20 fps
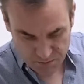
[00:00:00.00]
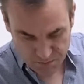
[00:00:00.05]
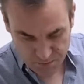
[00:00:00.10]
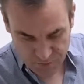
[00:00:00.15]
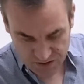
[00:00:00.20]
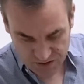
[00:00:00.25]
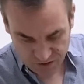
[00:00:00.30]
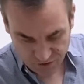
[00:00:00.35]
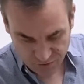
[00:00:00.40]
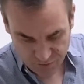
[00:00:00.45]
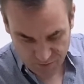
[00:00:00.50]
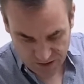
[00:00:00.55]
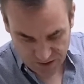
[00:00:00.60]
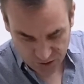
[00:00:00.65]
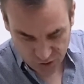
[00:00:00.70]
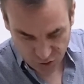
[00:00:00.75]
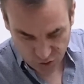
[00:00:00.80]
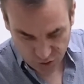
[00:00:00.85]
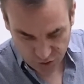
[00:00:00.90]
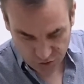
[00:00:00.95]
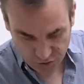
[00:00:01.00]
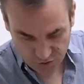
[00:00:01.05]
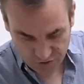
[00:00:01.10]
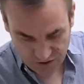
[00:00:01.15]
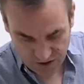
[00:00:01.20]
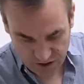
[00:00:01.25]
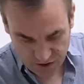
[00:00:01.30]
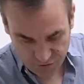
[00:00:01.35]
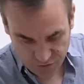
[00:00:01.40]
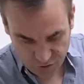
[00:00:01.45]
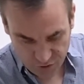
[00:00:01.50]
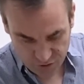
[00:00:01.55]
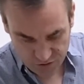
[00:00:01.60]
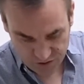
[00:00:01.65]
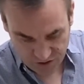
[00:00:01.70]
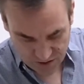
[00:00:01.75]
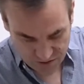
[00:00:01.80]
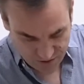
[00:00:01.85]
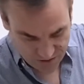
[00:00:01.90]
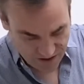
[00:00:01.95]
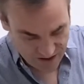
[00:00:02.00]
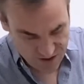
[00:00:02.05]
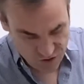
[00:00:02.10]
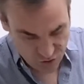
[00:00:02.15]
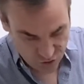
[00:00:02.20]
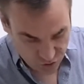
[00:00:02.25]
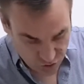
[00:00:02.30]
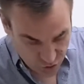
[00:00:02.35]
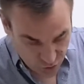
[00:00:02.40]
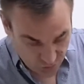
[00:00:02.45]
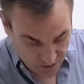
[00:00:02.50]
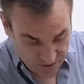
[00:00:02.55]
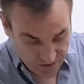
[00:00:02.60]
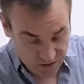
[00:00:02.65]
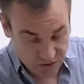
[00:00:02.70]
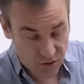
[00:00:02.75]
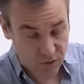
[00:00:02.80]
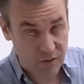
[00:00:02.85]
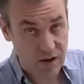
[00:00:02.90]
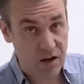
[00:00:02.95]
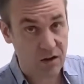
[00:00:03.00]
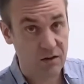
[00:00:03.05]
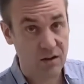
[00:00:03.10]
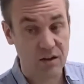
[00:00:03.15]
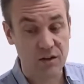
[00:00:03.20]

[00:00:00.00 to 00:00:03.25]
pieces of metal on the side first, and then you twist it around,